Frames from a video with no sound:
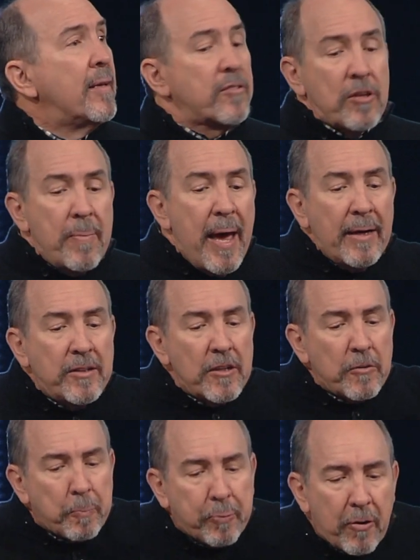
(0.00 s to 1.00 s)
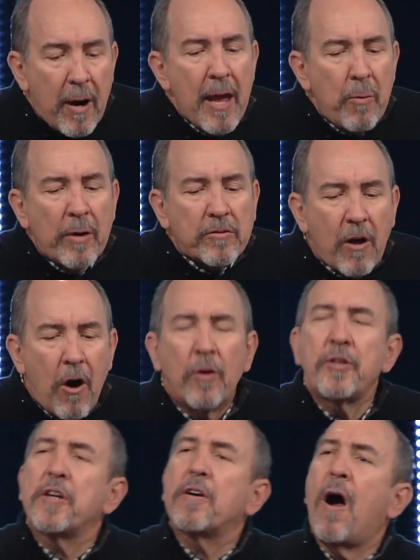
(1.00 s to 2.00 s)
So, man, just pray what's
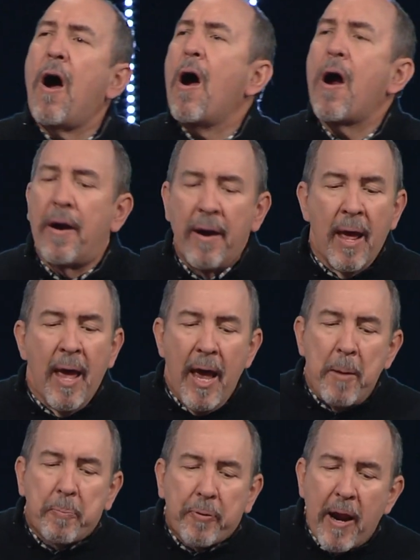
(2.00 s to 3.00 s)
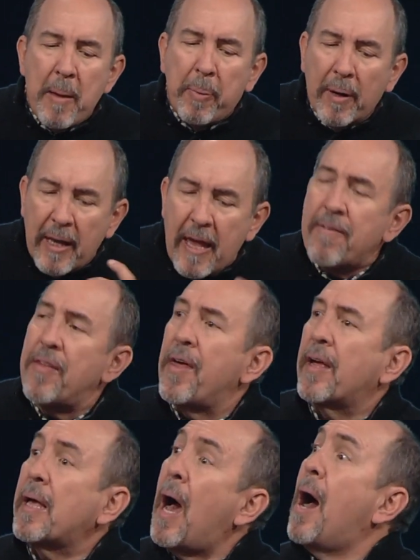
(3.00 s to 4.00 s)
on your heart and pray believing
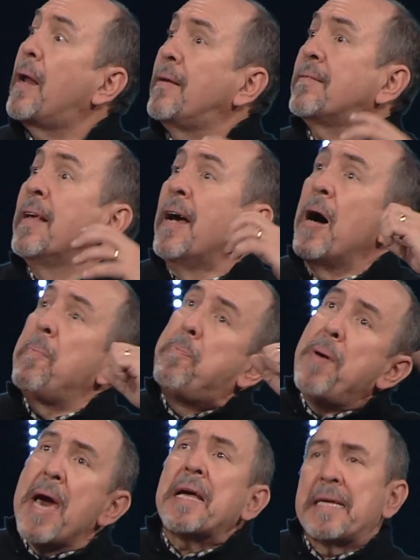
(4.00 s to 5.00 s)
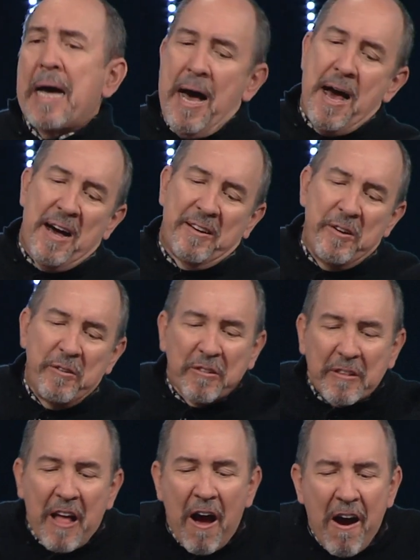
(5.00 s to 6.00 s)
that God is a big God who's
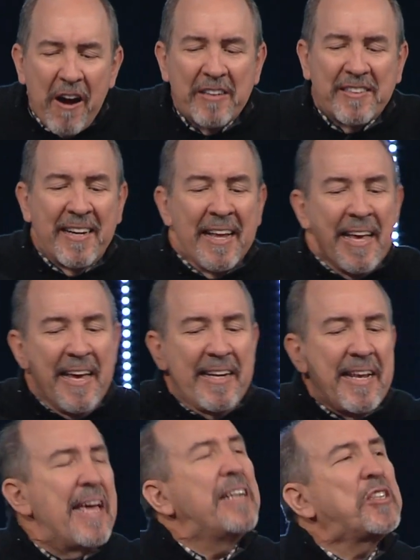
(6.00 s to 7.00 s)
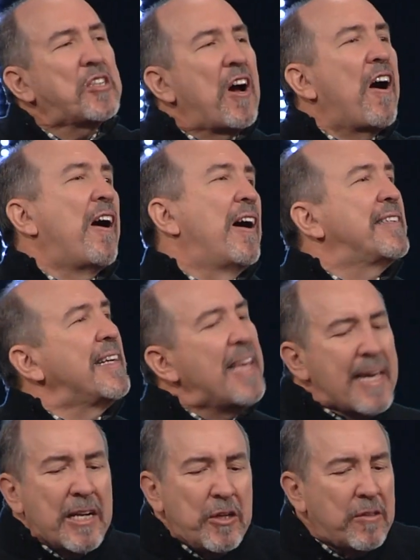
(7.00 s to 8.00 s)
large and in charge, and
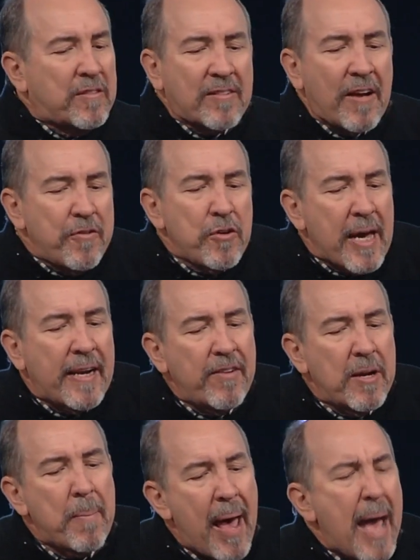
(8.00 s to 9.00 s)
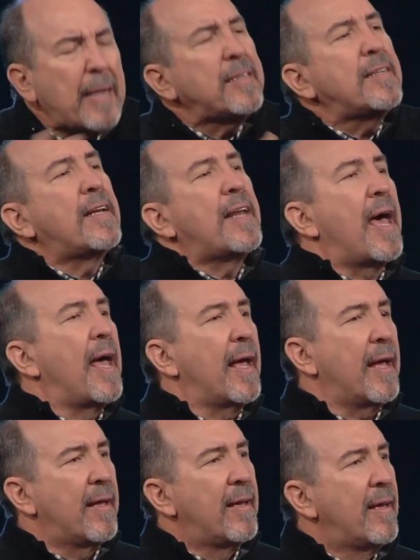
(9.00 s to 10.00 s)
he can do stuff you can't even imagine today.
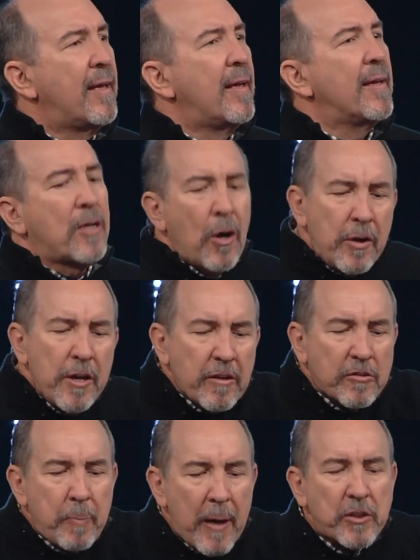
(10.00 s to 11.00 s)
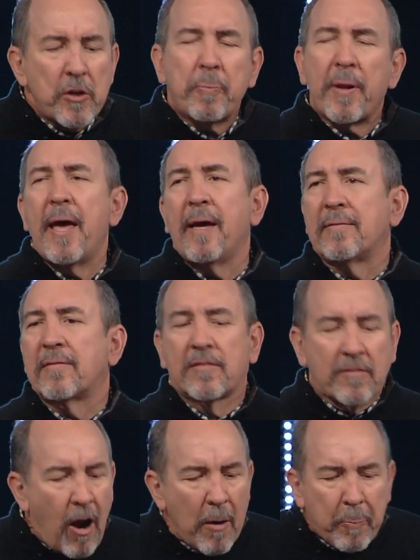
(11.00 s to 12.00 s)
Go to your special place.
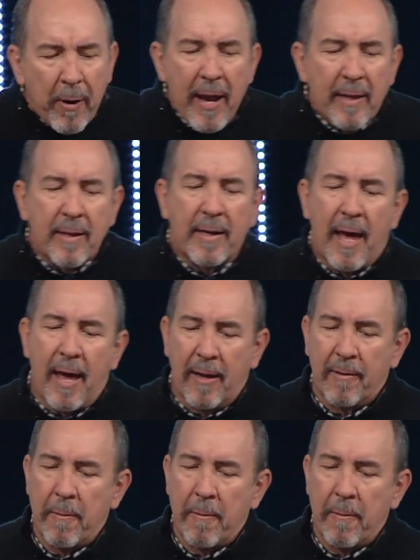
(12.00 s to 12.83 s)
Start praying today.